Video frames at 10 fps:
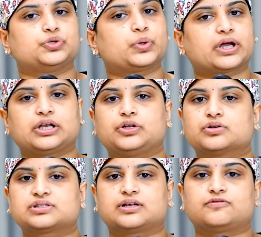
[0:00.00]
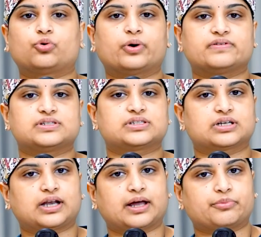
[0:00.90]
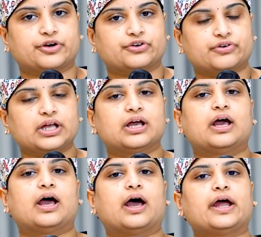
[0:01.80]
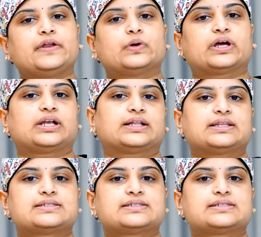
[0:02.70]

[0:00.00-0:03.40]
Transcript: You can yourself go visit a laboratory and you can get the